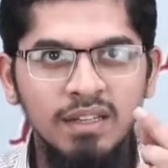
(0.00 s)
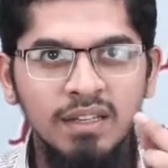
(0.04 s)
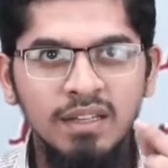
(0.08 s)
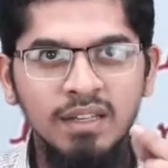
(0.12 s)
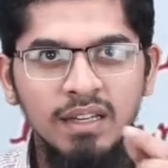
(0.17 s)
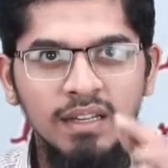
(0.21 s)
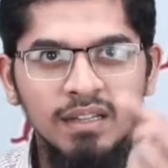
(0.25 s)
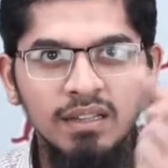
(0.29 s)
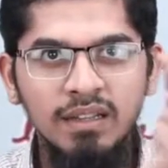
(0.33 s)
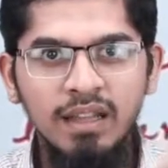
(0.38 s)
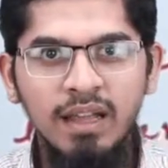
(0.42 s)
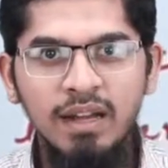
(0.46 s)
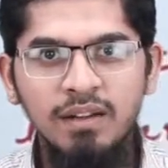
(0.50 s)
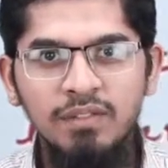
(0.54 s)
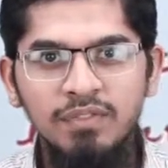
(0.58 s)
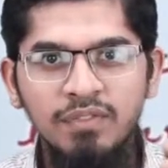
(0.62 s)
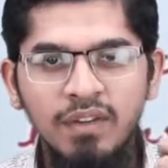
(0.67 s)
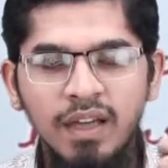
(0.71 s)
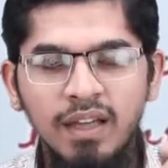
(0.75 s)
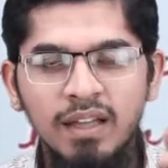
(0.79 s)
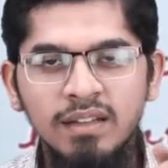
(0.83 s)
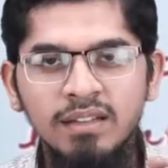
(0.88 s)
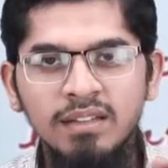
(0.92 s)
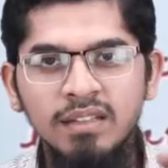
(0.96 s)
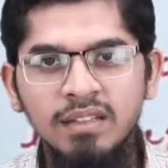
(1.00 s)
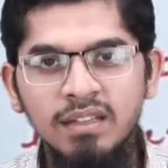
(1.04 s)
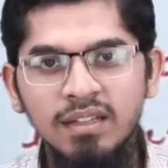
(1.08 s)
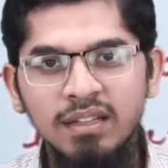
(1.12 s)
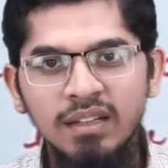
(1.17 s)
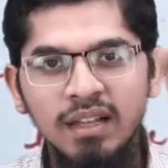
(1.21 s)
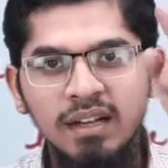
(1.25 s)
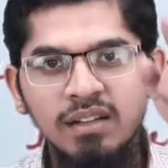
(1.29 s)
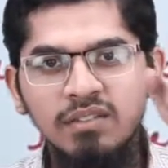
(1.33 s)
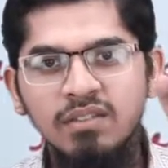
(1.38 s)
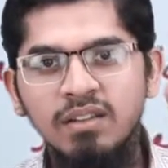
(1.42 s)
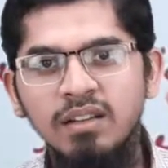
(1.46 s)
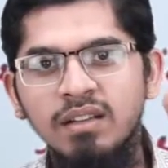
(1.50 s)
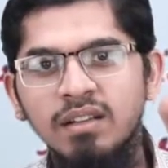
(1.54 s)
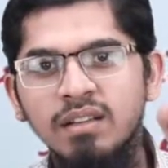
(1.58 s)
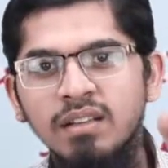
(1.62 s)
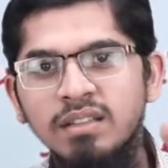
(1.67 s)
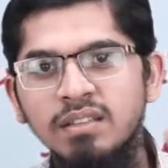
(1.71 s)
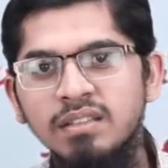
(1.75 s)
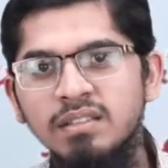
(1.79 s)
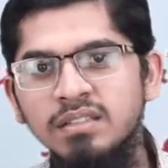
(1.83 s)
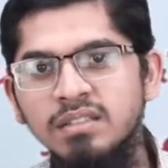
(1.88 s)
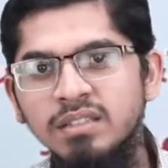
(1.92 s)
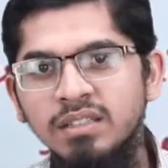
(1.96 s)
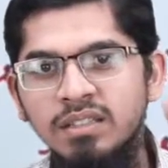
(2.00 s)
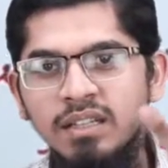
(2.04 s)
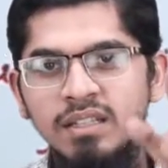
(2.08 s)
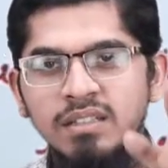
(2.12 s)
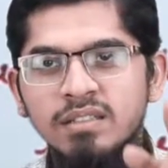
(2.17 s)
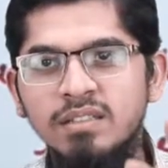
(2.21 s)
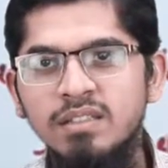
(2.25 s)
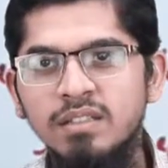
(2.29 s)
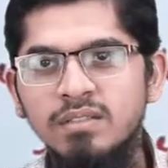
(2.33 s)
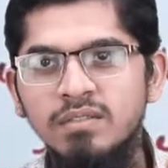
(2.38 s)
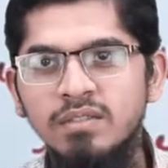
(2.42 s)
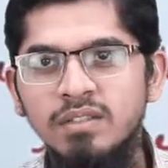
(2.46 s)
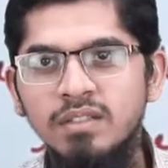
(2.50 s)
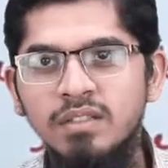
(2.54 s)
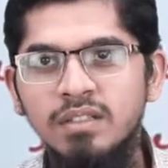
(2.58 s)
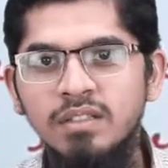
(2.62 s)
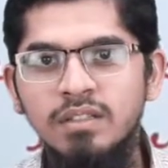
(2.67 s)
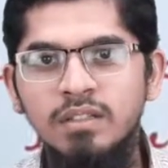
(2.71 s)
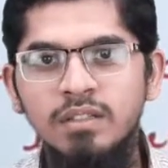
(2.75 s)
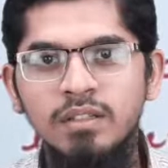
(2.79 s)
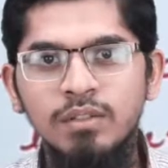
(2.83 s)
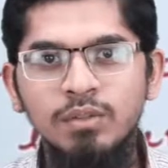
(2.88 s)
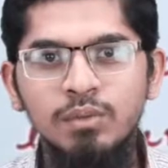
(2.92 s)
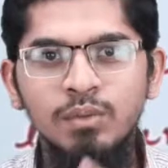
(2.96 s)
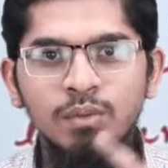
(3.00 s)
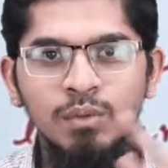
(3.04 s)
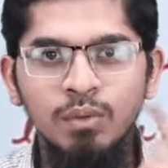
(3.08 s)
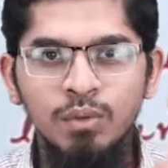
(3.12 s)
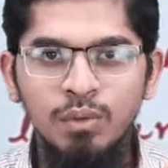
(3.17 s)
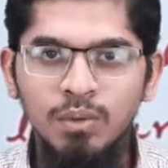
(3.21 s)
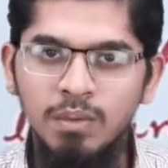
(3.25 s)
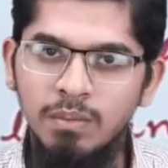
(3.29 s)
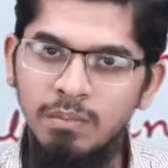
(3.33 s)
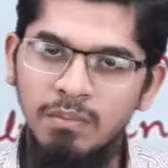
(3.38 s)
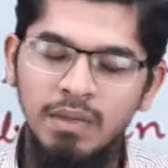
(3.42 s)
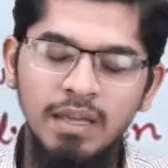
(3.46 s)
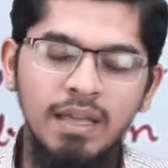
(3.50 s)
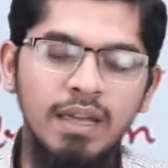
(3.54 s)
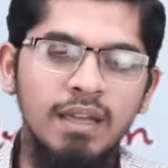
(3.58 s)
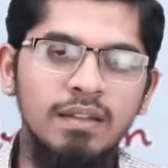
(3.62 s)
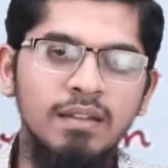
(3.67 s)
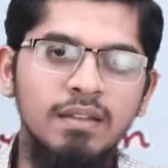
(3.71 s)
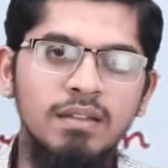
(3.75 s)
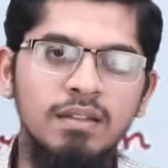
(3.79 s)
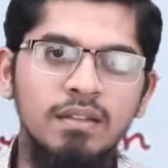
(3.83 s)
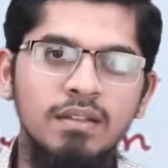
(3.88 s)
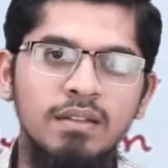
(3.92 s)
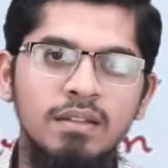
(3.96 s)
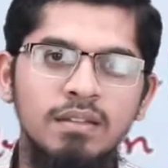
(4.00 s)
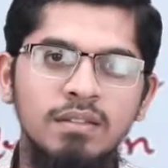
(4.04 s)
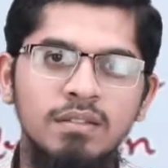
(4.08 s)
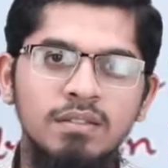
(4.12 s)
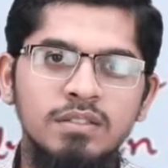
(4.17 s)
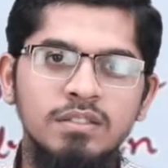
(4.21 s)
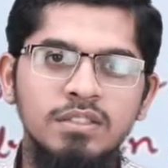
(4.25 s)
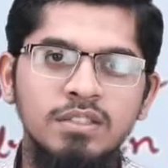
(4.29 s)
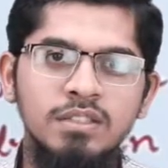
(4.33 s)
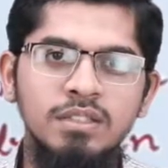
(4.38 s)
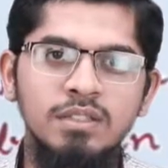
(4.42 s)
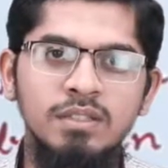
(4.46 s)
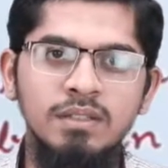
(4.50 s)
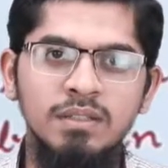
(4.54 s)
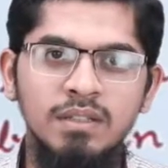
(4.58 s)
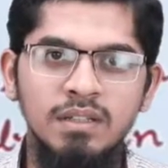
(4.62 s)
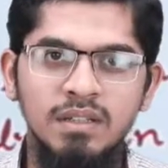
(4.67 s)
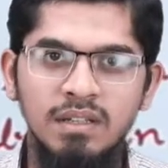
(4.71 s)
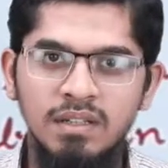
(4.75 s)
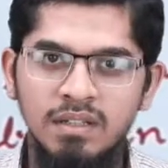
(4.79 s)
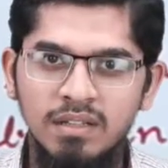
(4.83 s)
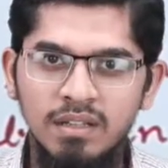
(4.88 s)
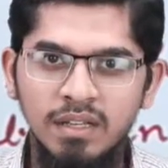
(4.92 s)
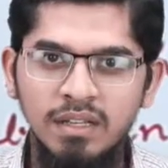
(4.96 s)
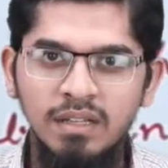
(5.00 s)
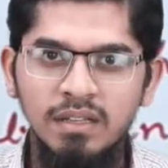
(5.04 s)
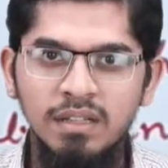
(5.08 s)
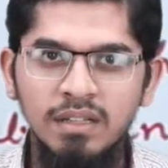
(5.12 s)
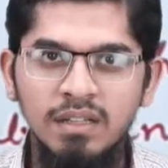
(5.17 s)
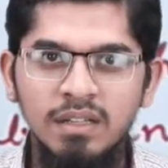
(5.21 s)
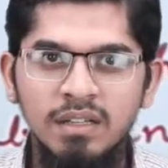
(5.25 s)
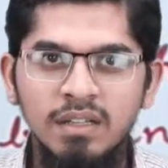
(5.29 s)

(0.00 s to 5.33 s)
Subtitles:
in that fan, electrical energy gets converted into mechanical energy, right?